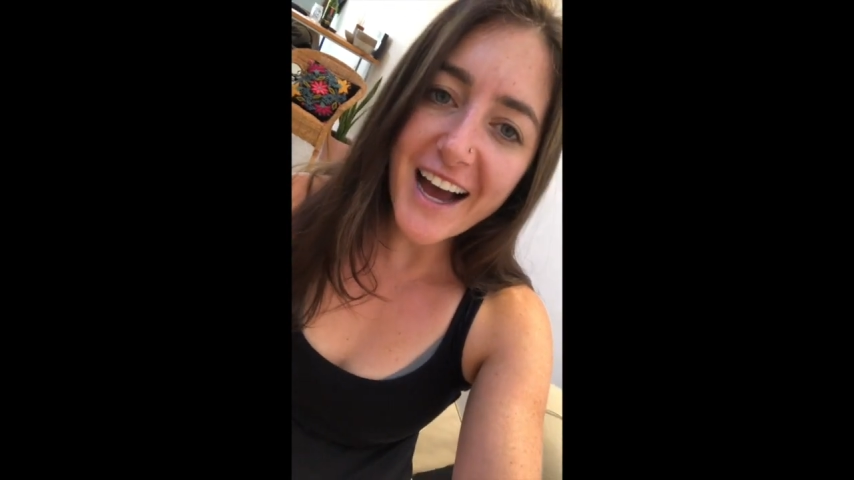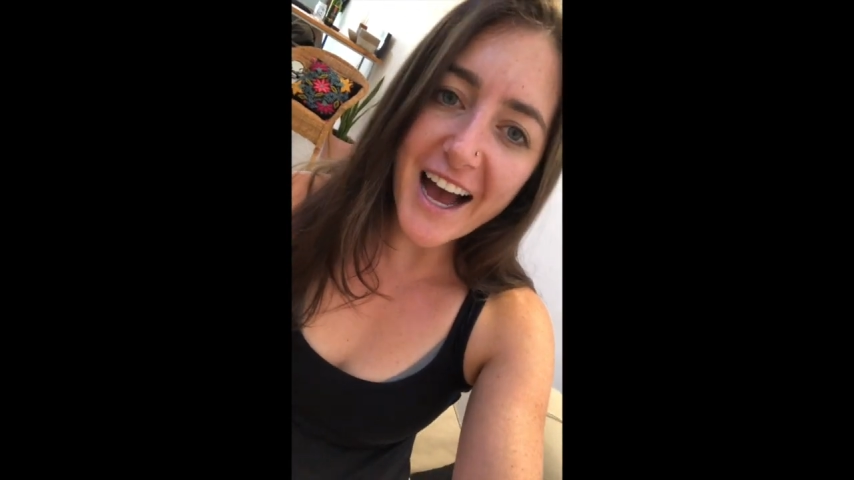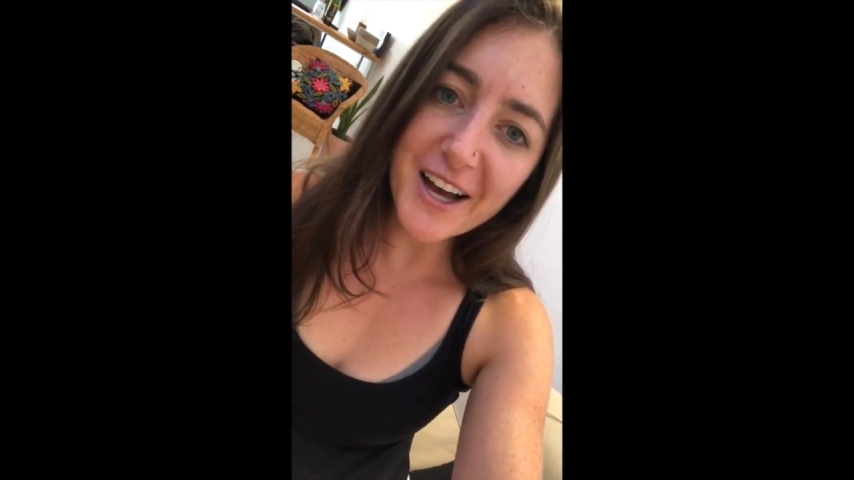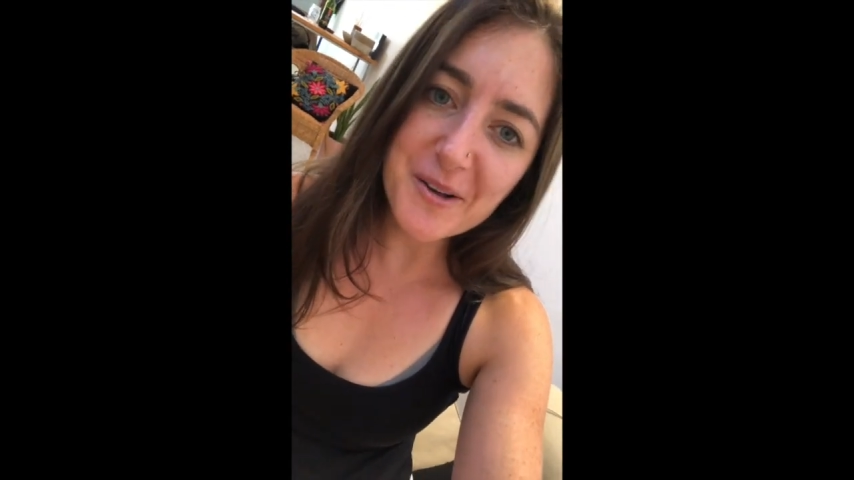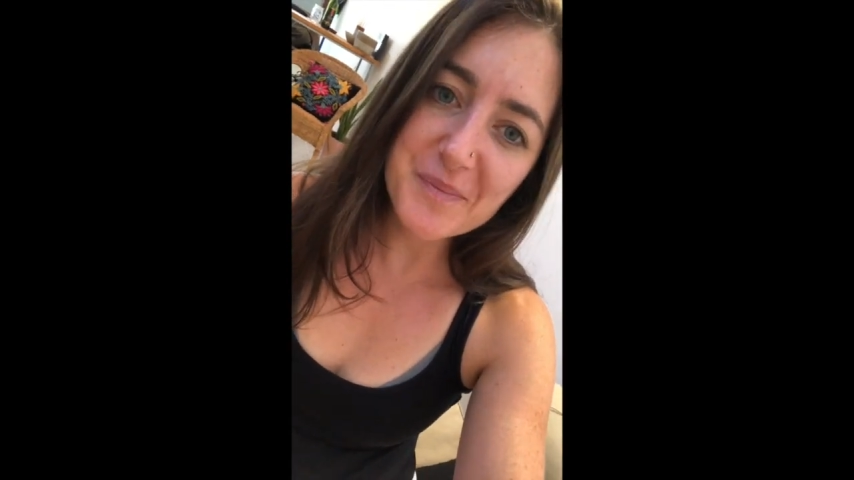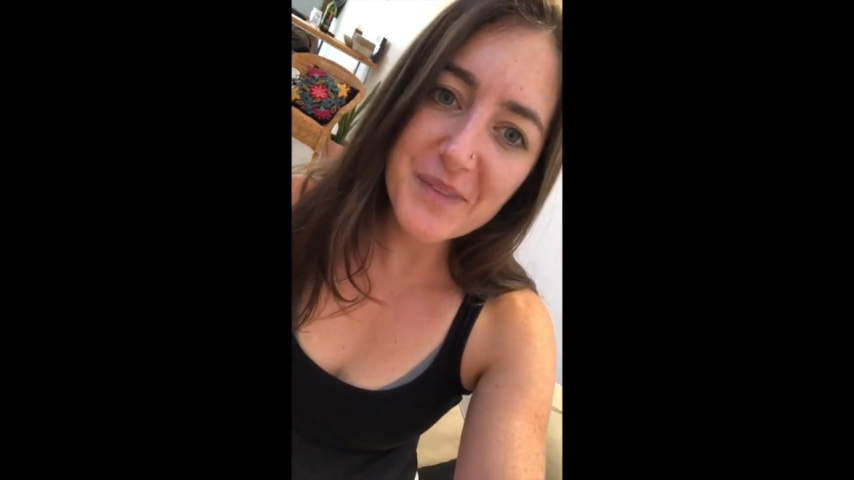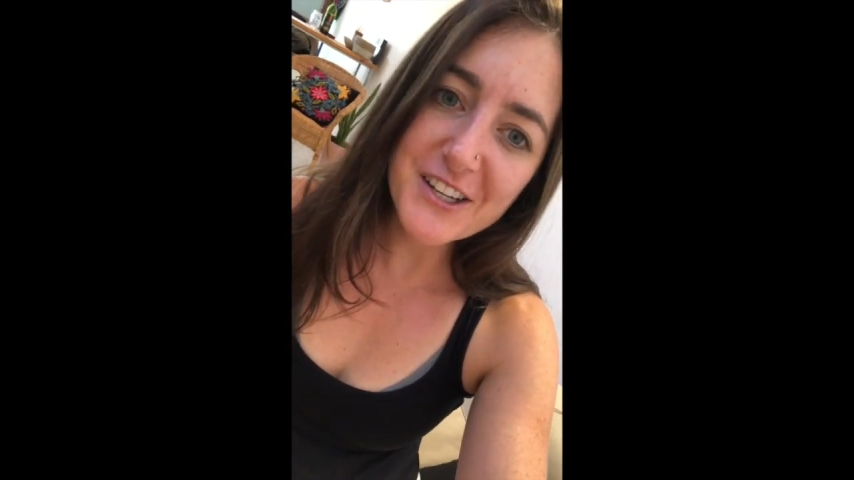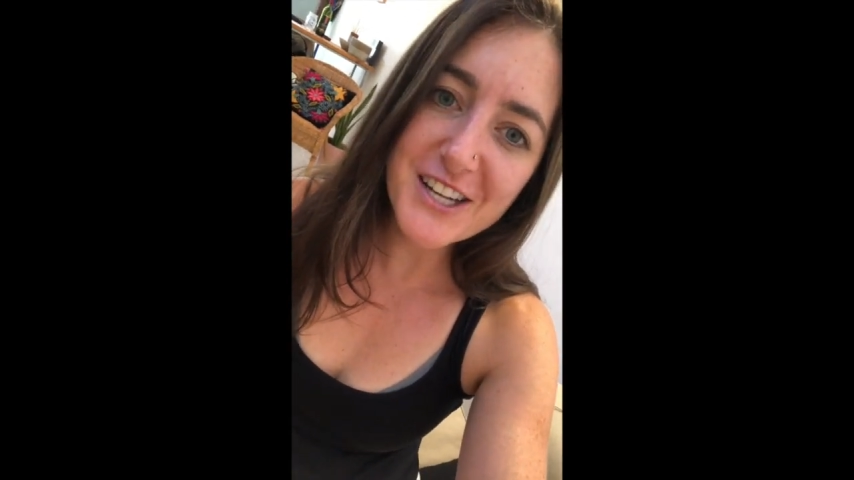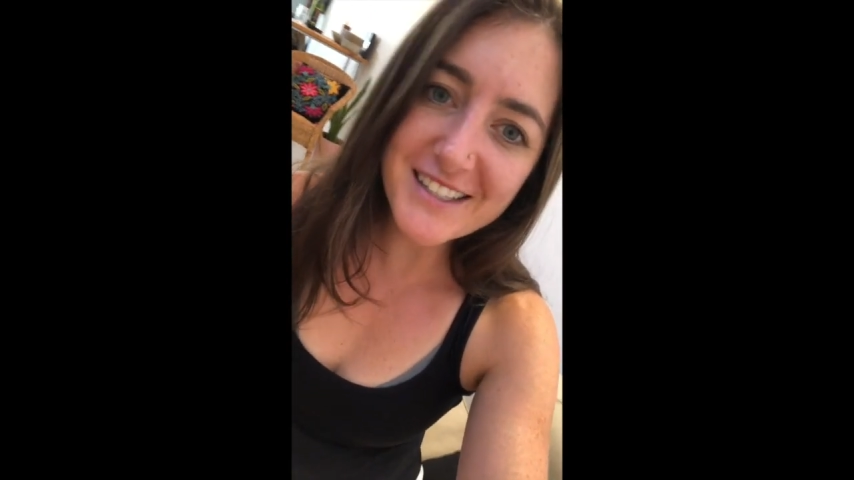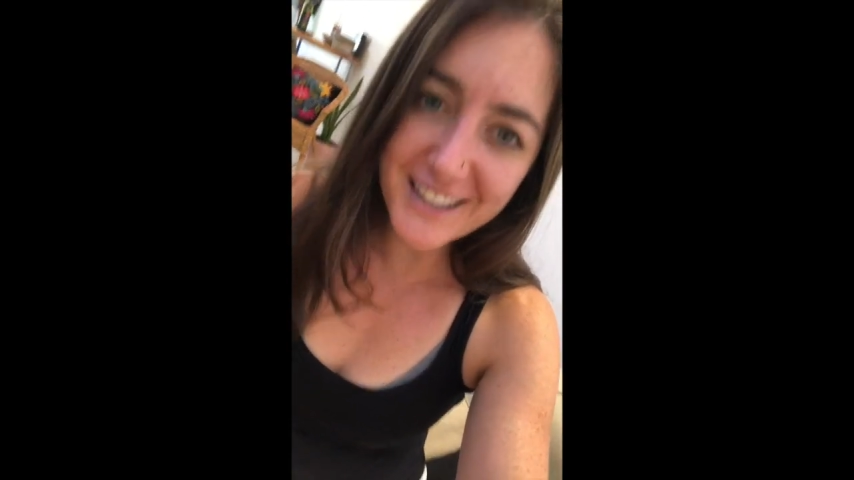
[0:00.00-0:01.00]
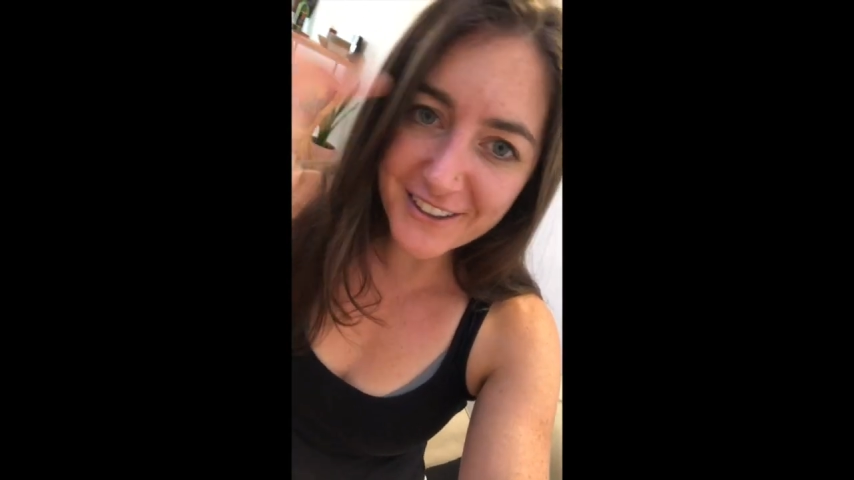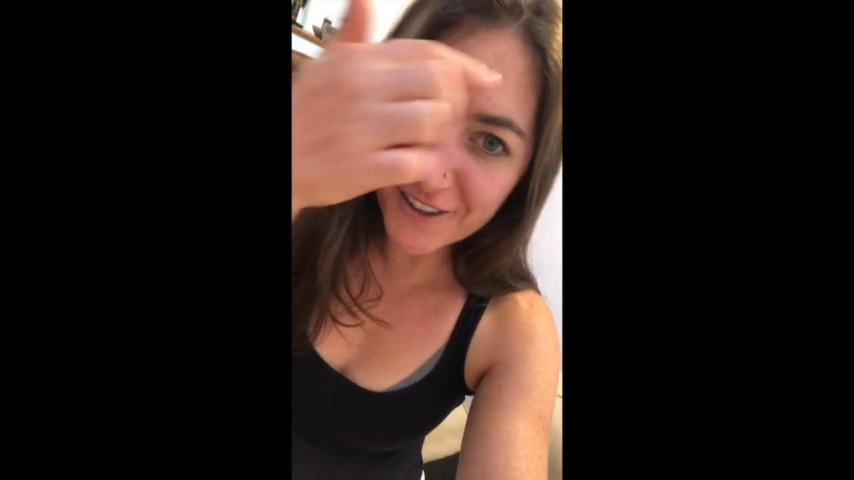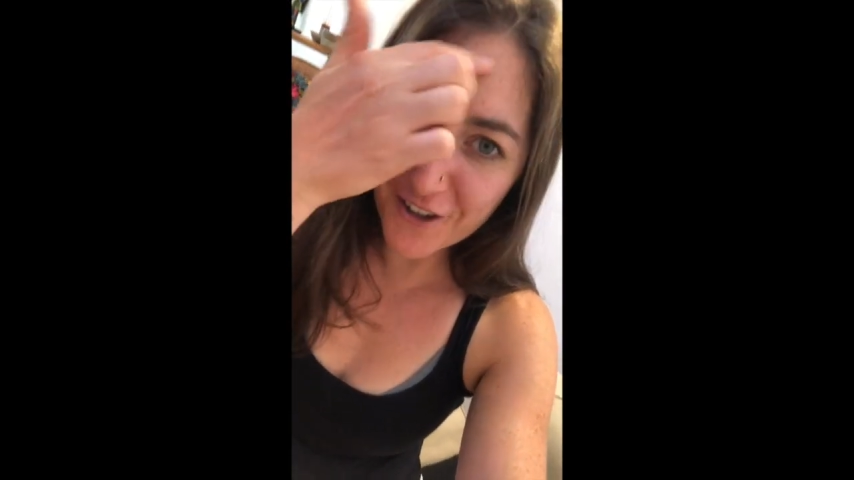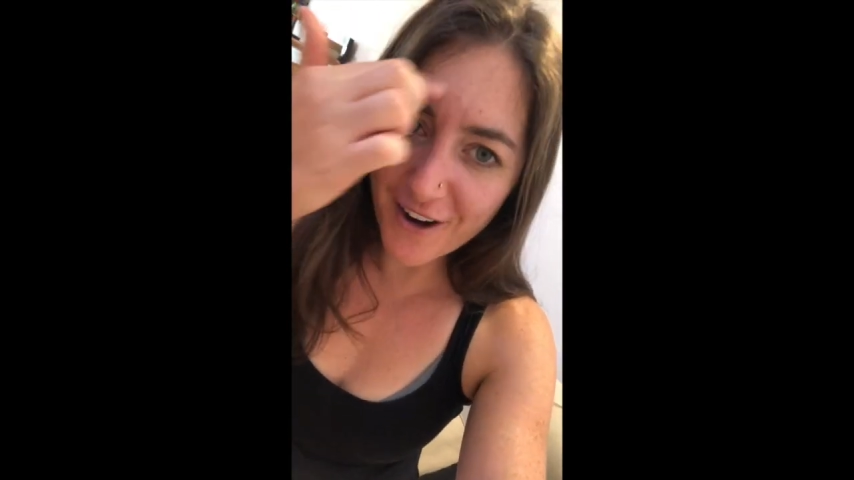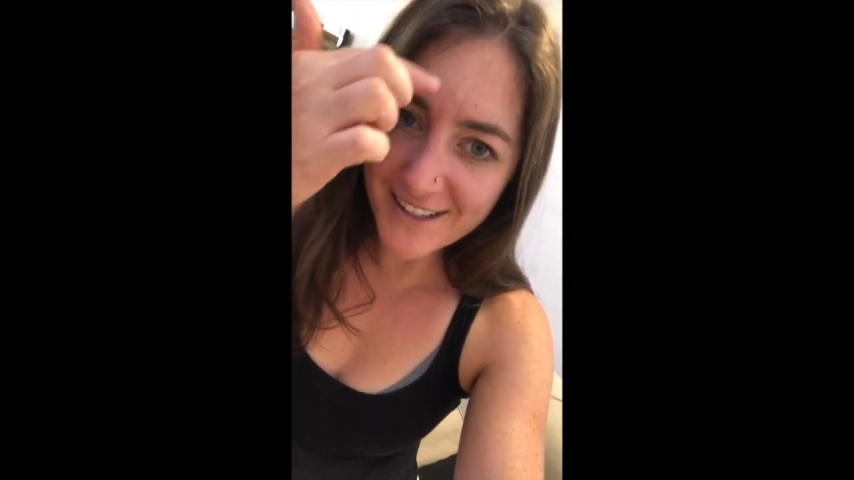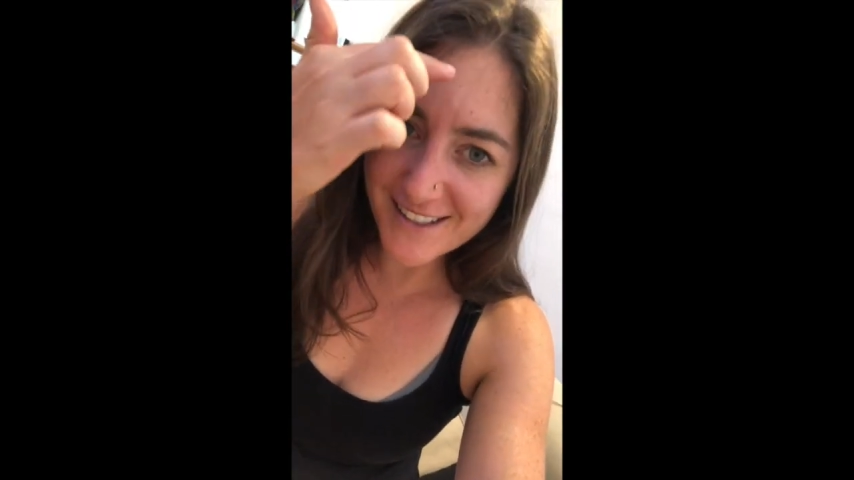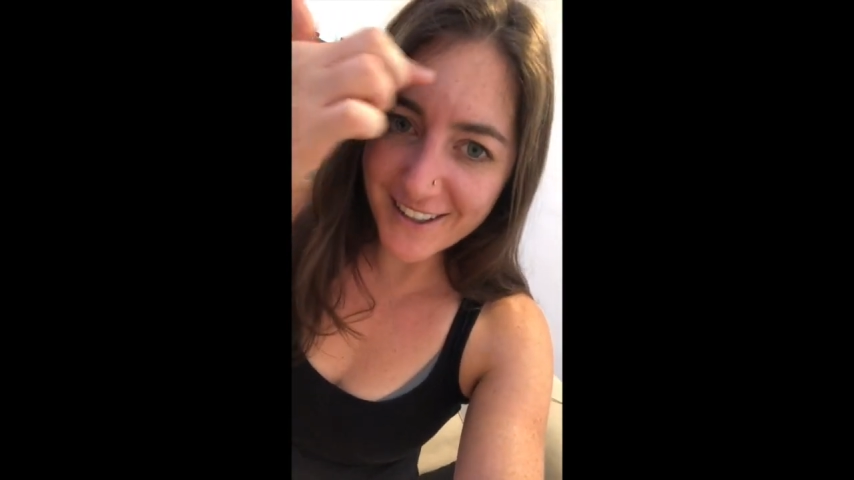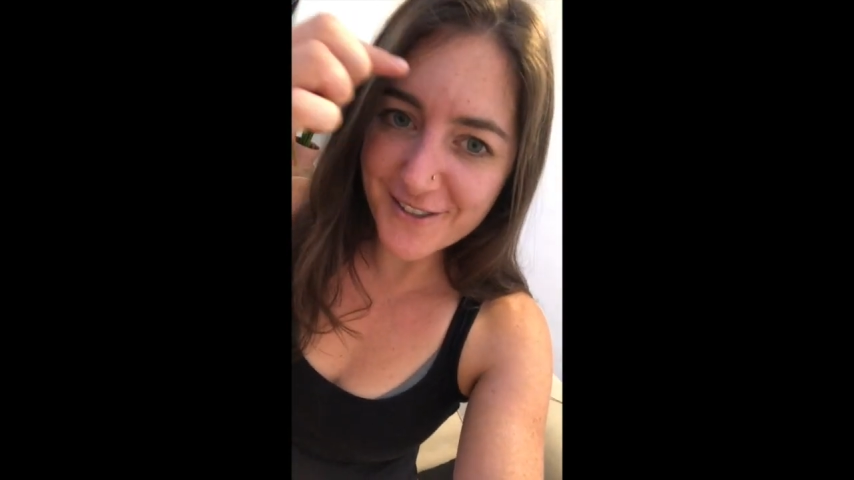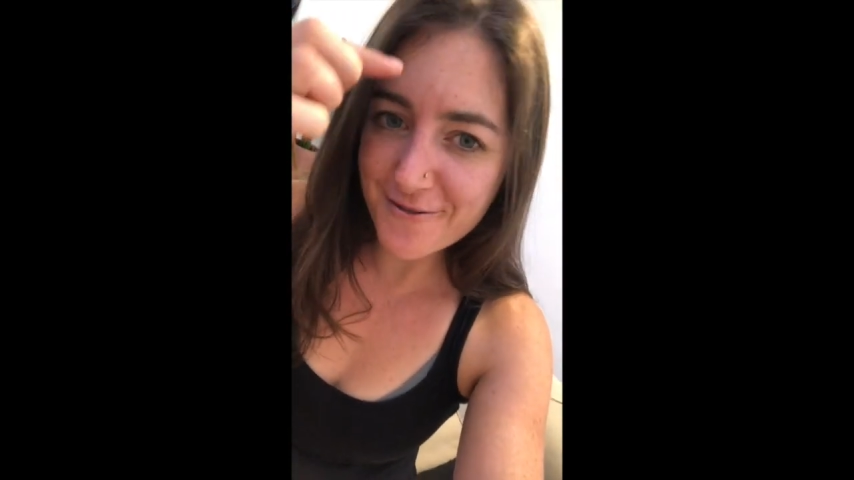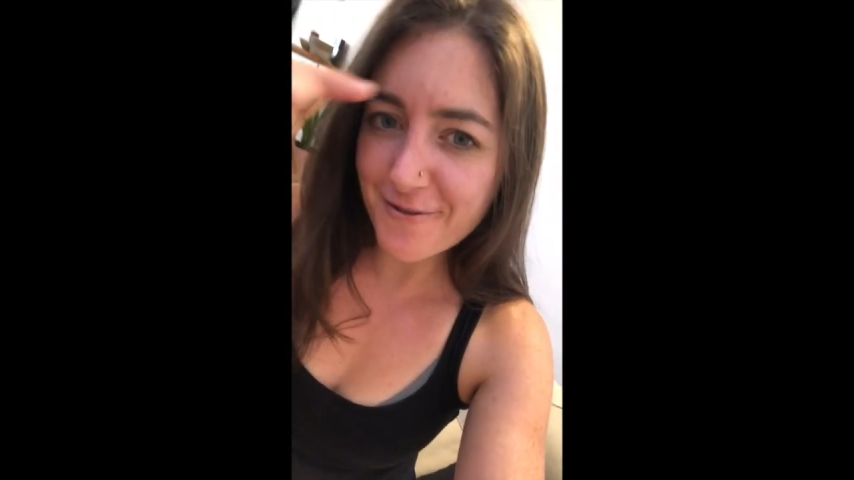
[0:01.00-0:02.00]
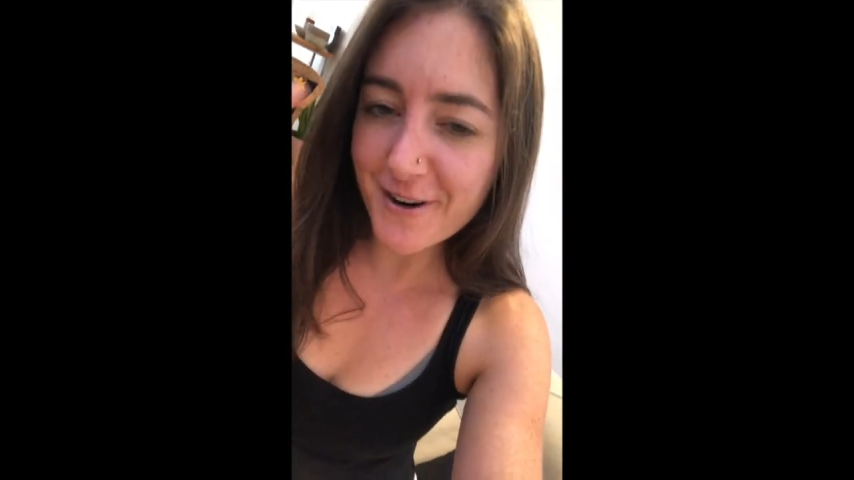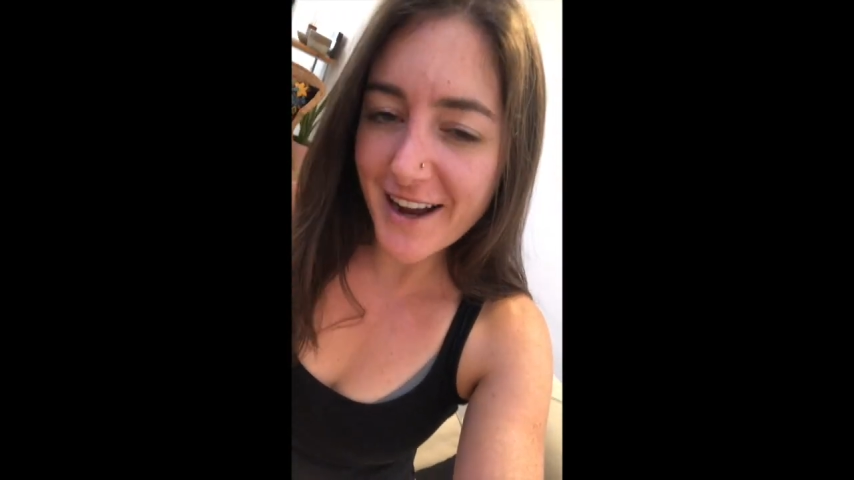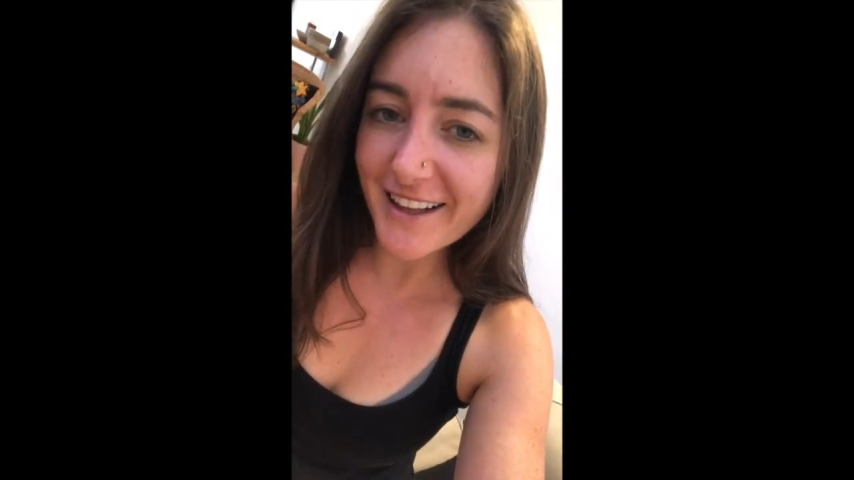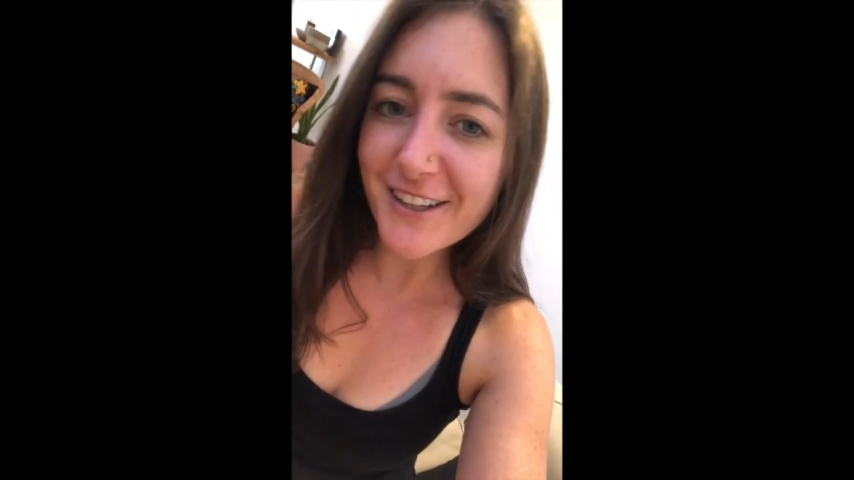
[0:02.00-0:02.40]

And she has like a little crescent onto her forehead.